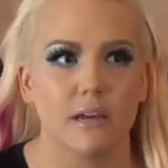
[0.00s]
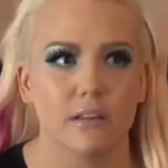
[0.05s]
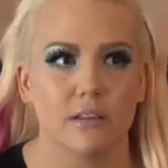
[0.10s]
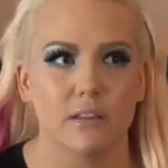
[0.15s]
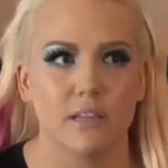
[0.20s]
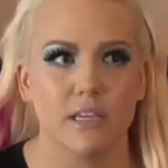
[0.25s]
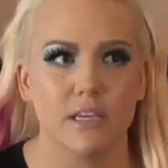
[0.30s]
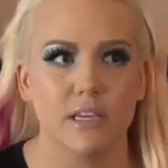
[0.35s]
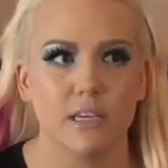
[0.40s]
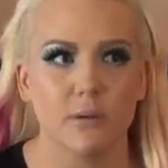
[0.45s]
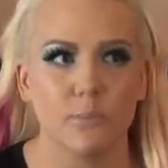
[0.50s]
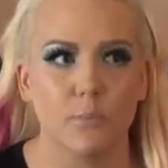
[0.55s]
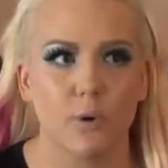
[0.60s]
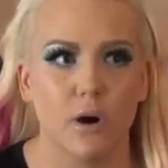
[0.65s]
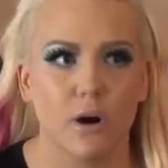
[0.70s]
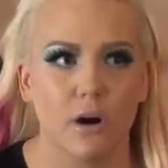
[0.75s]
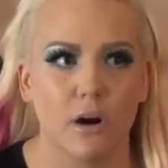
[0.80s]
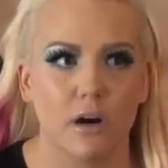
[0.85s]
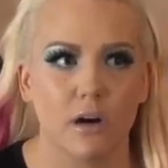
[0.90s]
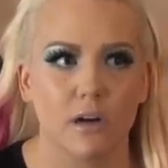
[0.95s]
Linkin
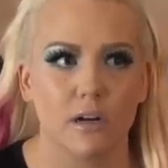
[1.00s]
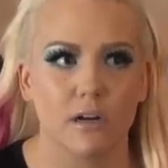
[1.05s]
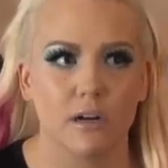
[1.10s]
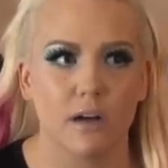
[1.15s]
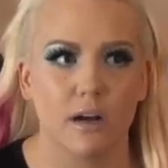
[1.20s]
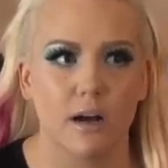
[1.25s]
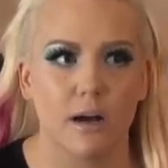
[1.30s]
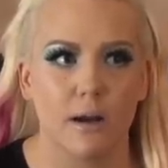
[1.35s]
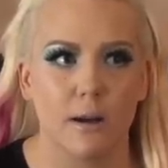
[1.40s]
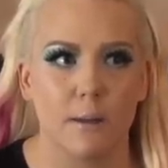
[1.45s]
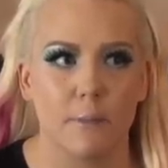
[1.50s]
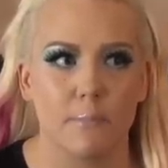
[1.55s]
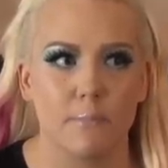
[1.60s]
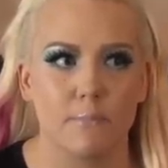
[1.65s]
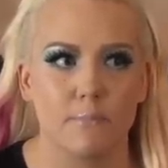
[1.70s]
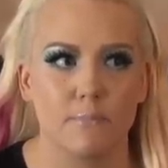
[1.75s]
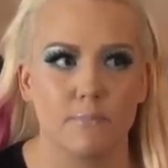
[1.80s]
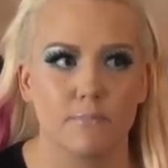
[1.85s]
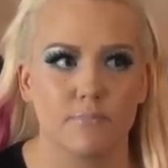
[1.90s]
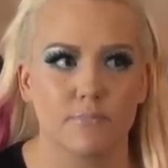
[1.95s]
Park,
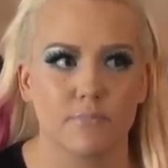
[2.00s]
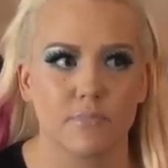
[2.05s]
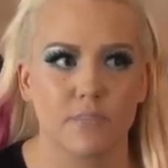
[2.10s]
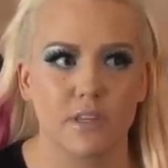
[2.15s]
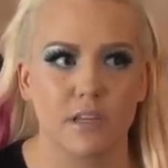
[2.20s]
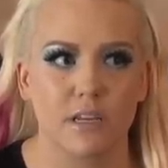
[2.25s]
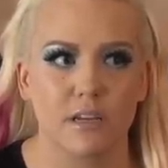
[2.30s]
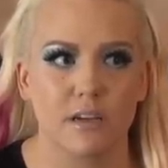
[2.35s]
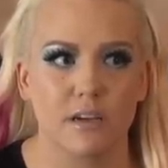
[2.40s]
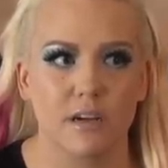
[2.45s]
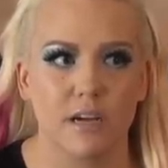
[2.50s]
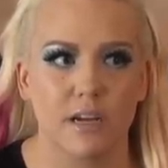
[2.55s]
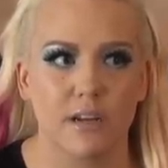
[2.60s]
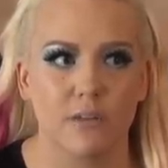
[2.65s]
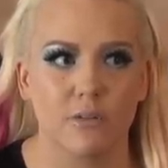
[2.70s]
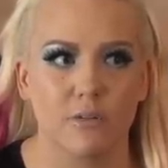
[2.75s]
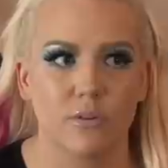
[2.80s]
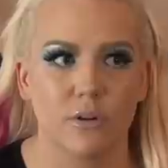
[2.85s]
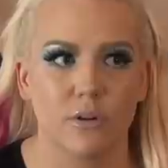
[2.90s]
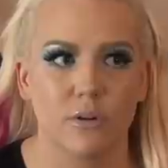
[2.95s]
um, I
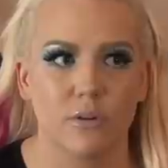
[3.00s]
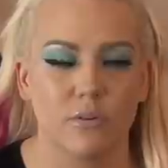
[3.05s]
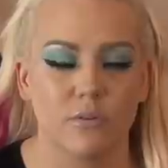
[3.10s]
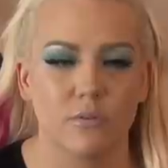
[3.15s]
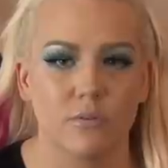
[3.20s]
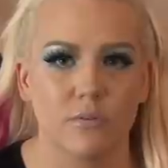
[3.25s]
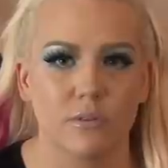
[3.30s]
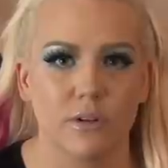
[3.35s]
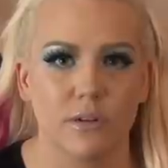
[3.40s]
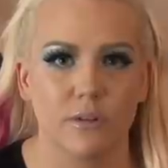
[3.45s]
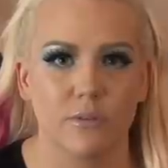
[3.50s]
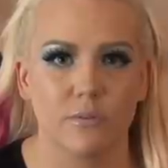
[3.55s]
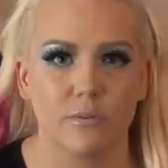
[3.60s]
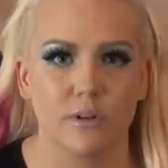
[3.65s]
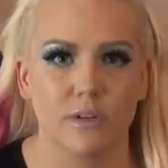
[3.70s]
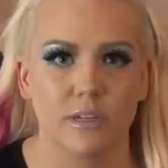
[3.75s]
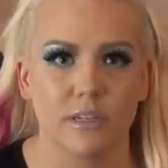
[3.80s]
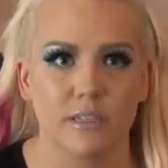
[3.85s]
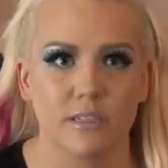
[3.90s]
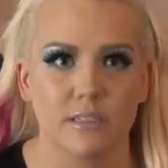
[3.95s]
don't know, it
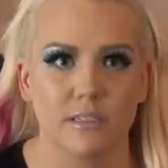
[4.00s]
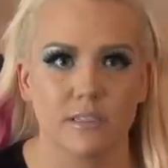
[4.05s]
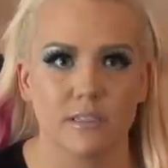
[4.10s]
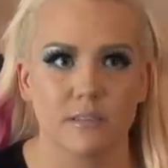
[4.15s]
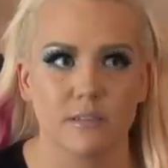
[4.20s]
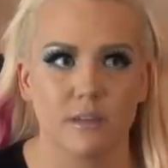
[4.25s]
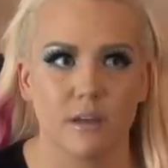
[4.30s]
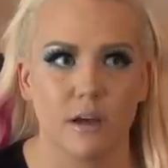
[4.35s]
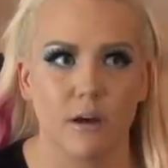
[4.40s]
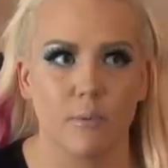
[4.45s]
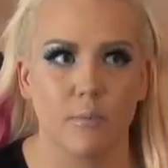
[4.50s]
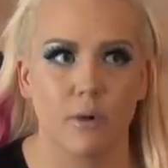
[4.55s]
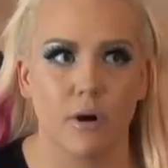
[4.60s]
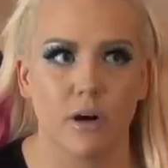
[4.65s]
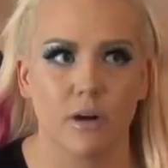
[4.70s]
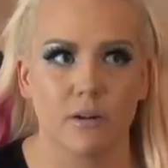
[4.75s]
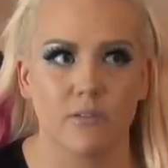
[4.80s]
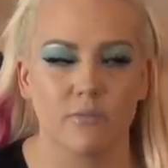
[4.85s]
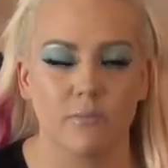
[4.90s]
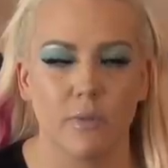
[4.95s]
was a
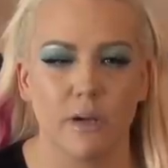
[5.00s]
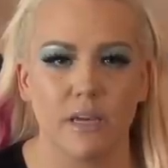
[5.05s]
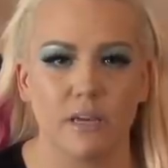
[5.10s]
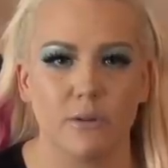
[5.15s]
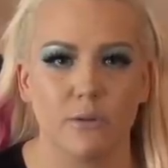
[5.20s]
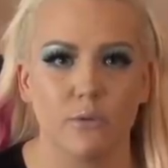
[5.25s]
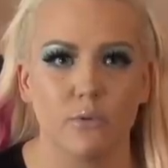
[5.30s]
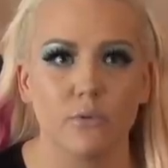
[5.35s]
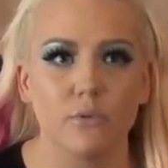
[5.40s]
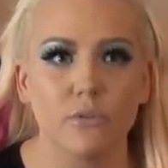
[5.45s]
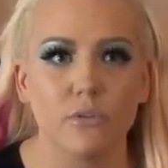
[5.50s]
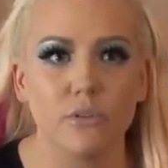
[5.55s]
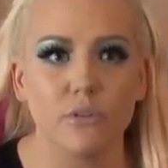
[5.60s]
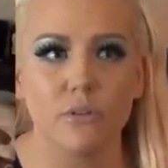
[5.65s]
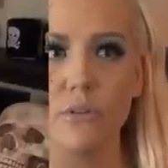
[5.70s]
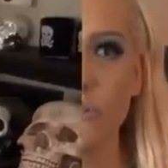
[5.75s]
part of my youth.